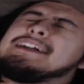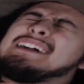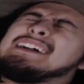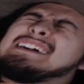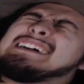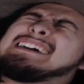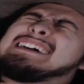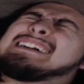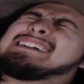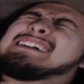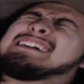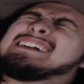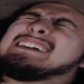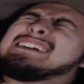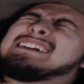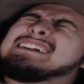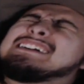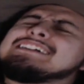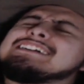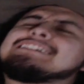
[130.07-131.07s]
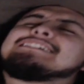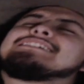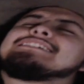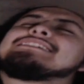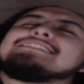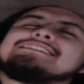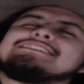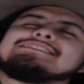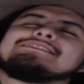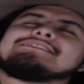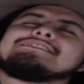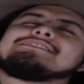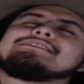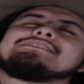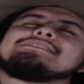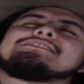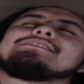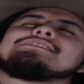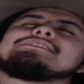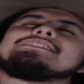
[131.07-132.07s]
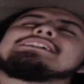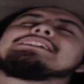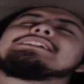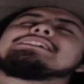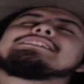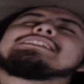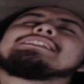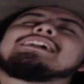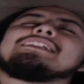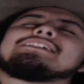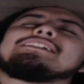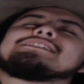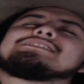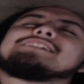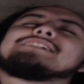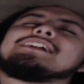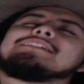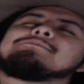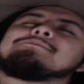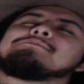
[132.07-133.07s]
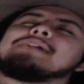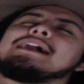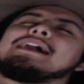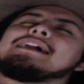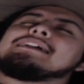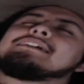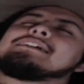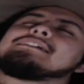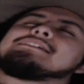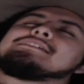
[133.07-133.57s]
occur now that she's heading back